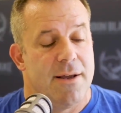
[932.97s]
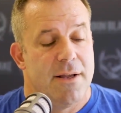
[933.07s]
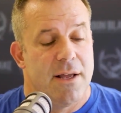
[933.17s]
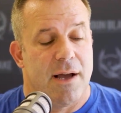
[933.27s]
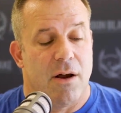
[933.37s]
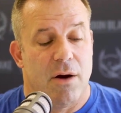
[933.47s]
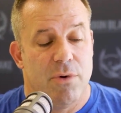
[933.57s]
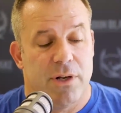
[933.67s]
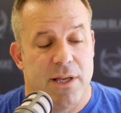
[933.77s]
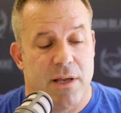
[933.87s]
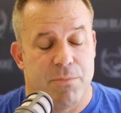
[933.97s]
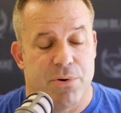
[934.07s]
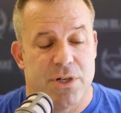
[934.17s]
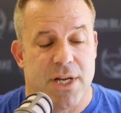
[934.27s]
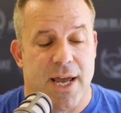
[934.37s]
uh, I really
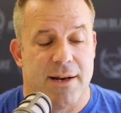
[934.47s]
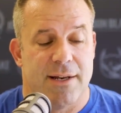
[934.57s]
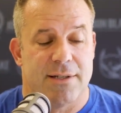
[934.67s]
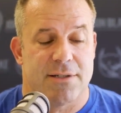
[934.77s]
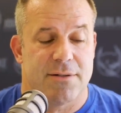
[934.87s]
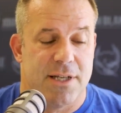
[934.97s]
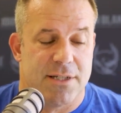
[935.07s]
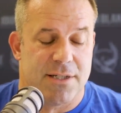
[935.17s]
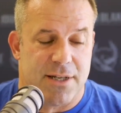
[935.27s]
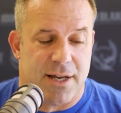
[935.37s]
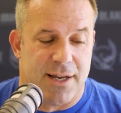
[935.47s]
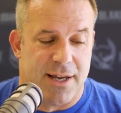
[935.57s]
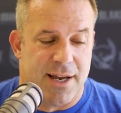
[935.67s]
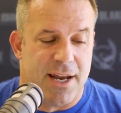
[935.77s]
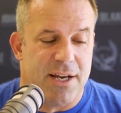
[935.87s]
appreciate it's it's uh,
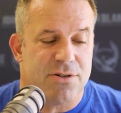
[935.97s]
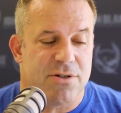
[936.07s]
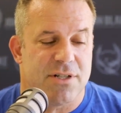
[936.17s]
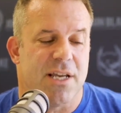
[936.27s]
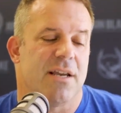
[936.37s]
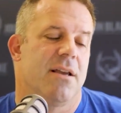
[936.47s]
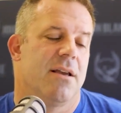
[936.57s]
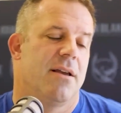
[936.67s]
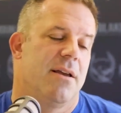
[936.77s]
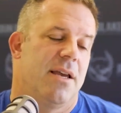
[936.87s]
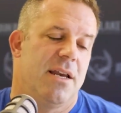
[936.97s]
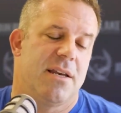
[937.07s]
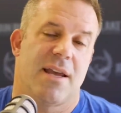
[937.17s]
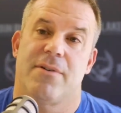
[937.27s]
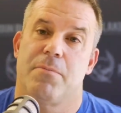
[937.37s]
an interesting
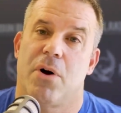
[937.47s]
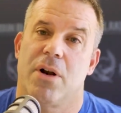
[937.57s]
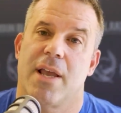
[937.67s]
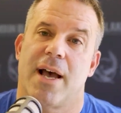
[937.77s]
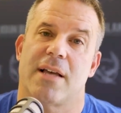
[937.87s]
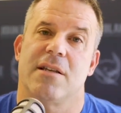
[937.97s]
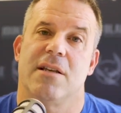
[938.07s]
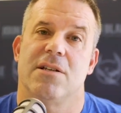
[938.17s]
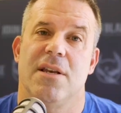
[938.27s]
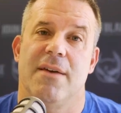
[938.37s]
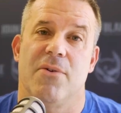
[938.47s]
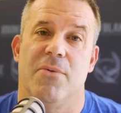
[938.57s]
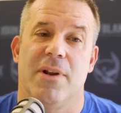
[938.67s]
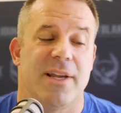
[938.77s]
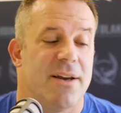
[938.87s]
endeavor podcasting because you never
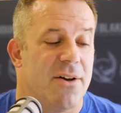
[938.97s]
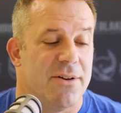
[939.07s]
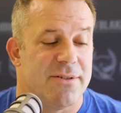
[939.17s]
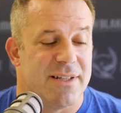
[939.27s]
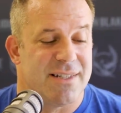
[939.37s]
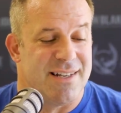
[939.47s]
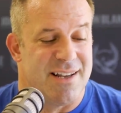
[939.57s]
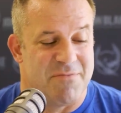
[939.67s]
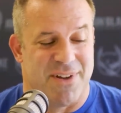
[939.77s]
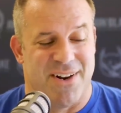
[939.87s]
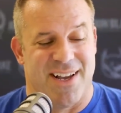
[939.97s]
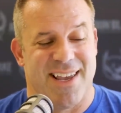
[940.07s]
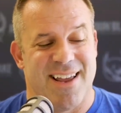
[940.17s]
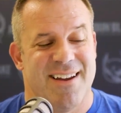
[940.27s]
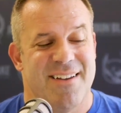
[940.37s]
really know who's listening but i
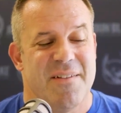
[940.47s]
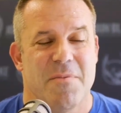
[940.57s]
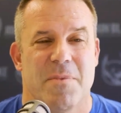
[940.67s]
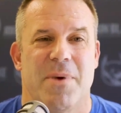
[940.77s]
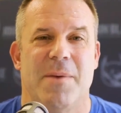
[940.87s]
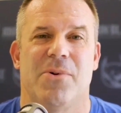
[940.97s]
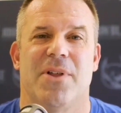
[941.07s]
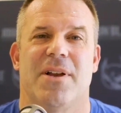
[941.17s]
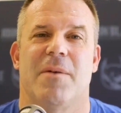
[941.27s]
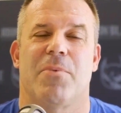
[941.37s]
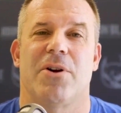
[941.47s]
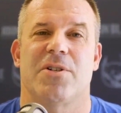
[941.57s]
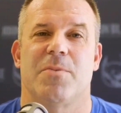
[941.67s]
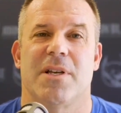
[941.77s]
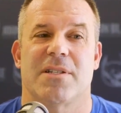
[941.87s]
get people that
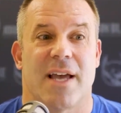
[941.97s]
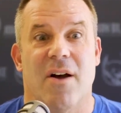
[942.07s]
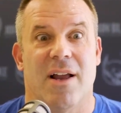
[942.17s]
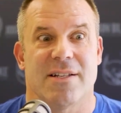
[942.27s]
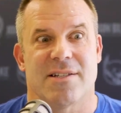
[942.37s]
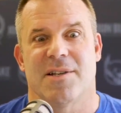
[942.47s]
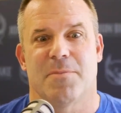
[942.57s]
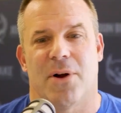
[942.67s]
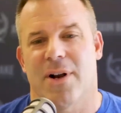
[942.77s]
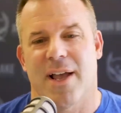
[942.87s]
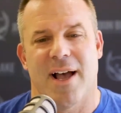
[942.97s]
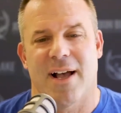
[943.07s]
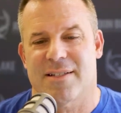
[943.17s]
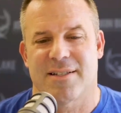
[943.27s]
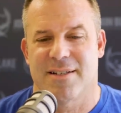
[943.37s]
approach me and say, "Oh, I listen to your
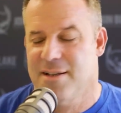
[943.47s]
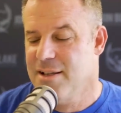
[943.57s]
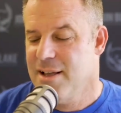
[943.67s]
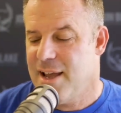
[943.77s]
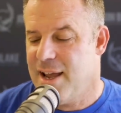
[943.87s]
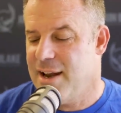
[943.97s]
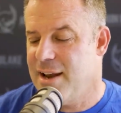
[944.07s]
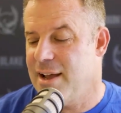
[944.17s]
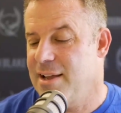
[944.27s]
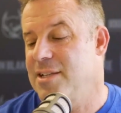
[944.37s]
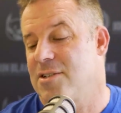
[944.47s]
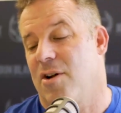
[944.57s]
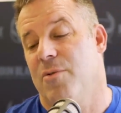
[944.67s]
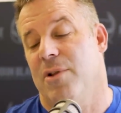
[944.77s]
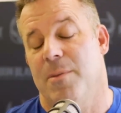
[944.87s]
podcast," and and uh, yeah, so I
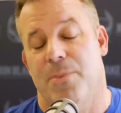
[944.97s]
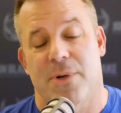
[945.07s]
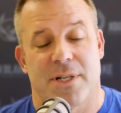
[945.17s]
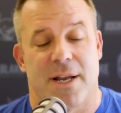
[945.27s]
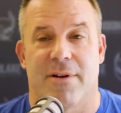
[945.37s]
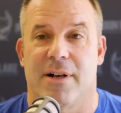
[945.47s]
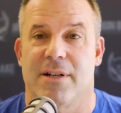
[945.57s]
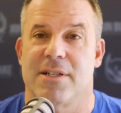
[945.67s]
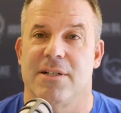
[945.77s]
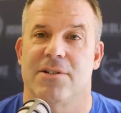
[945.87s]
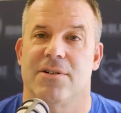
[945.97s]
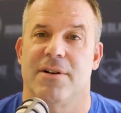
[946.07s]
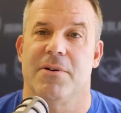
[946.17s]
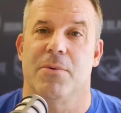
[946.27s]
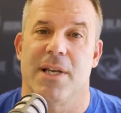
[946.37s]
really appreciate everyone listening to it
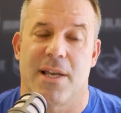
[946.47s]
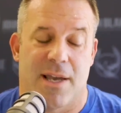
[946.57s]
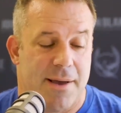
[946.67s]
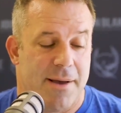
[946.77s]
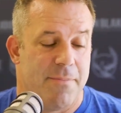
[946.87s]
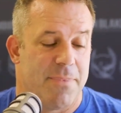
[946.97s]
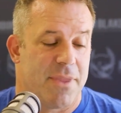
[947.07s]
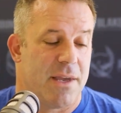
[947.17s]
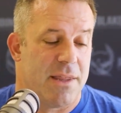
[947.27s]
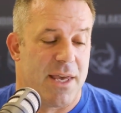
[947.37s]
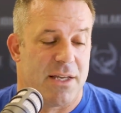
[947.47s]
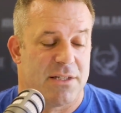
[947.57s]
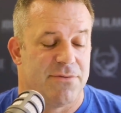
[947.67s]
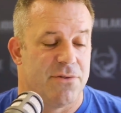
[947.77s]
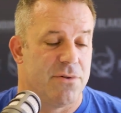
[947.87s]
every week. Uh, thanks
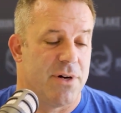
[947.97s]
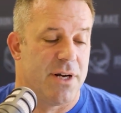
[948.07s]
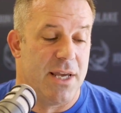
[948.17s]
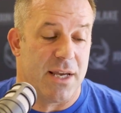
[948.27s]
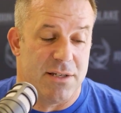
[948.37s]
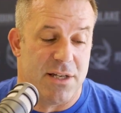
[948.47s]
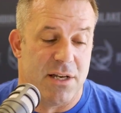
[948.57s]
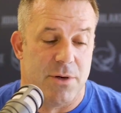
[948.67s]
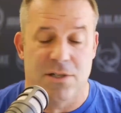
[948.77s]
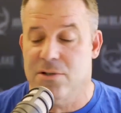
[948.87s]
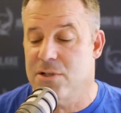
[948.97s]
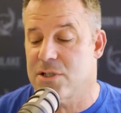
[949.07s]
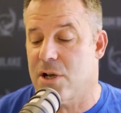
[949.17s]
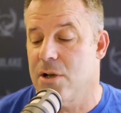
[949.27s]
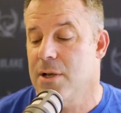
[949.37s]
for uh, yeah, continuing to do
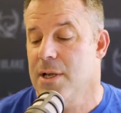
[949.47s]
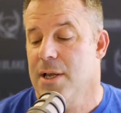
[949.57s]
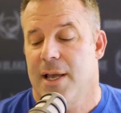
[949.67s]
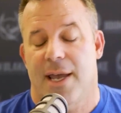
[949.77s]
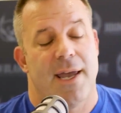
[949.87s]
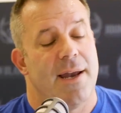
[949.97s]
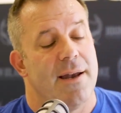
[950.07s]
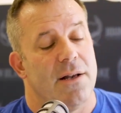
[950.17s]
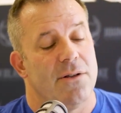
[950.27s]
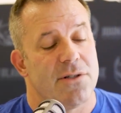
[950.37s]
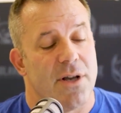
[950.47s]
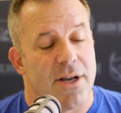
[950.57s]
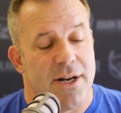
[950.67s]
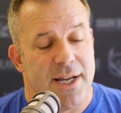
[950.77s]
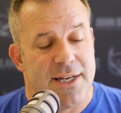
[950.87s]
so. And it uh, looks
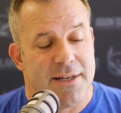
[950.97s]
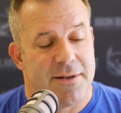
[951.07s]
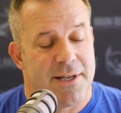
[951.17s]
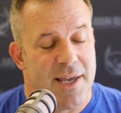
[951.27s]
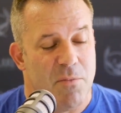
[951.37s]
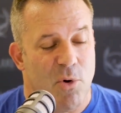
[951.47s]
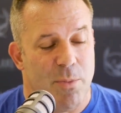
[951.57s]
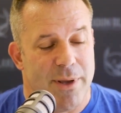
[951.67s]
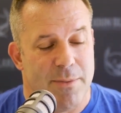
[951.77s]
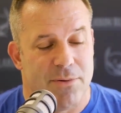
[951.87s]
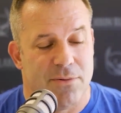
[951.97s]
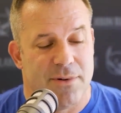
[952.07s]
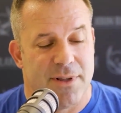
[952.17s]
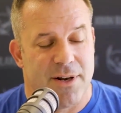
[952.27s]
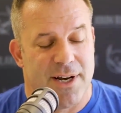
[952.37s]
like I need to get more people
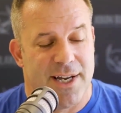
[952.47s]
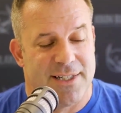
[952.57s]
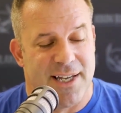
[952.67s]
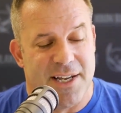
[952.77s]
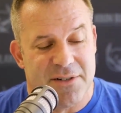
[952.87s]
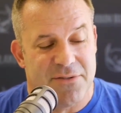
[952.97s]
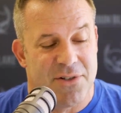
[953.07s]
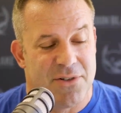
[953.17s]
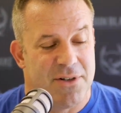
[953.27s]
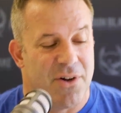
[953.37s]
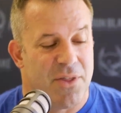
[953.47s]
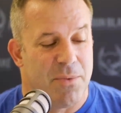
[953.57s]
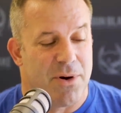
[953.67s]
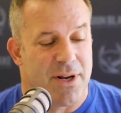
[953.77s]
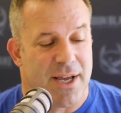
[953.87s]
that I need to interview on the
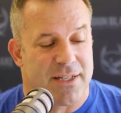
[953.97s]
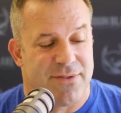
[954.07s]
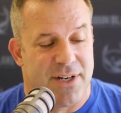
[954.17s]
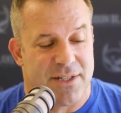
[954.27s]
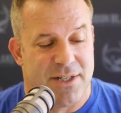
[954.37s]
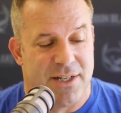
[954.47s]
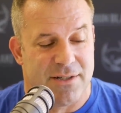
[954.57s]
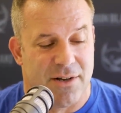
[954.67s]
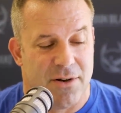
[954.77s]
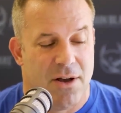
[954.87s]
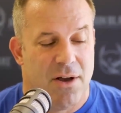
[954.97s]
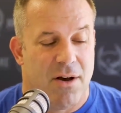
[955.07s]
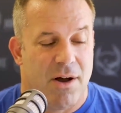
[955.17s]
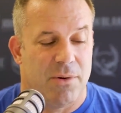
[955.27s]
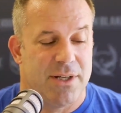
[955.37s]
podcast for next year. So
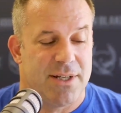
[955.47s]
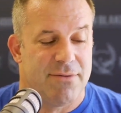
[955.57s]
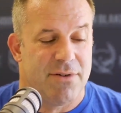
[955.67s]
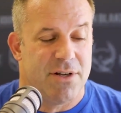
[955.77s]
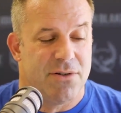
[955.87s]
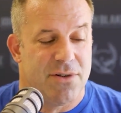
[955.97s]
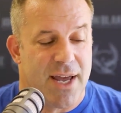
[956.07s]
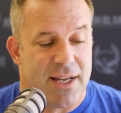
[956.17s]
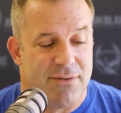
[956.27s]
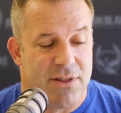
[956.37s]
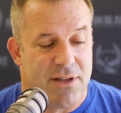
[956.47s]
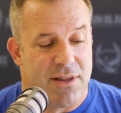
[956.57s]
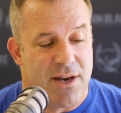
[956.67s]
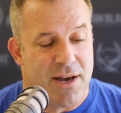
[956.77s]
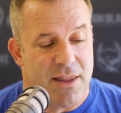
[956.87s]
I will endeavour to do that, given that
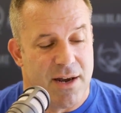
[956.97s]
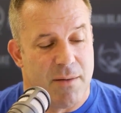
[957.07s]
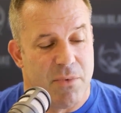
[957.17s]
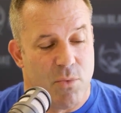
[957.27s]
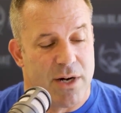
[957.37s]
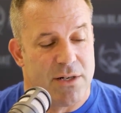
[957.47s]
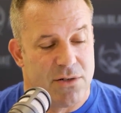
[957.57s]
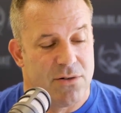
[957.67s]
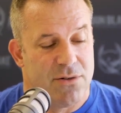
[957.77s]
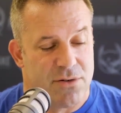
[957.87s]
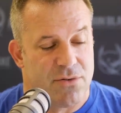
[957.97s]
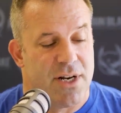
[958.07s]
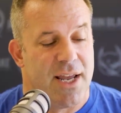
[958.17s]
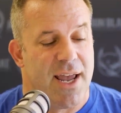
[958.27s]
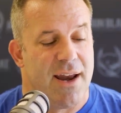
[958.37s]
the, the number one, two,
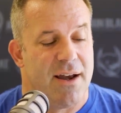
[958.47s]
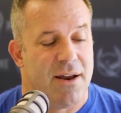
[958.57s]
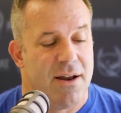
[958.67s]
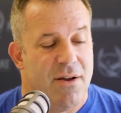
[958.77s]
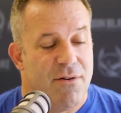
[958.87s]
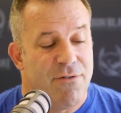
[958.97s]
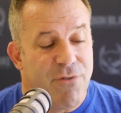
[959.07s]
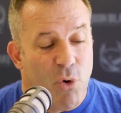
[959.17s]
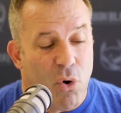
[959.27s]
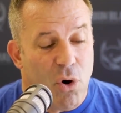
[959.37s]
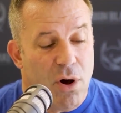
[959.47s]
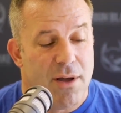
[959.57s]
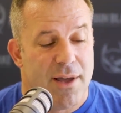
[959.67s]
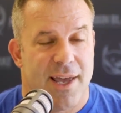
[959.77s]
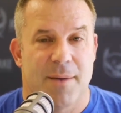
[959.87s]
three, and four
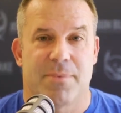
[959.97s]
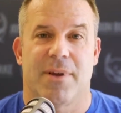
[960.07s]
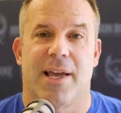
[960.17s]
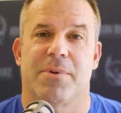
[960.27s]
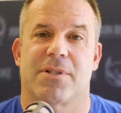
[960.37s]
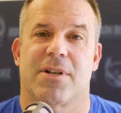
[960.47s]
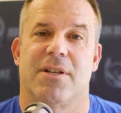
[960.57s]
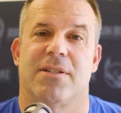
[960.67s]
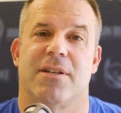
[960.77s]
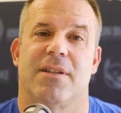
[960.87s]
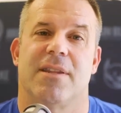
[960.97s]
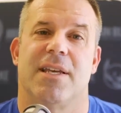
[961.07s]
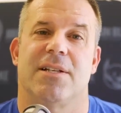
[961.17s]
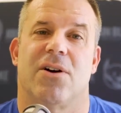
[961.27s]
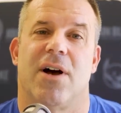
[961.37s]
ep- episodes the
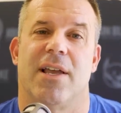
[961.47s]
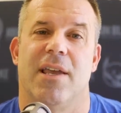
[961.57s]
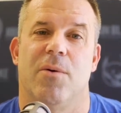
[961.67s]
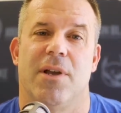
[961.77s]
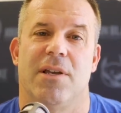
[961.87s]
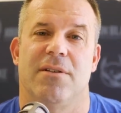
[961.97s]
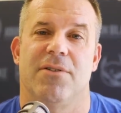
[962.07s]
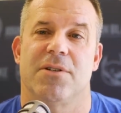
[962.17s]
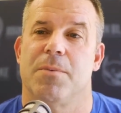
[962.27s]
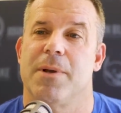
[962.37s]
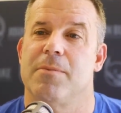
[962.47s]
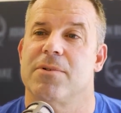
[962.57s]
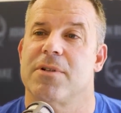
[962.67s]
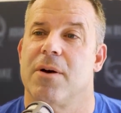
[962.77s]
entire year were interviews with people. So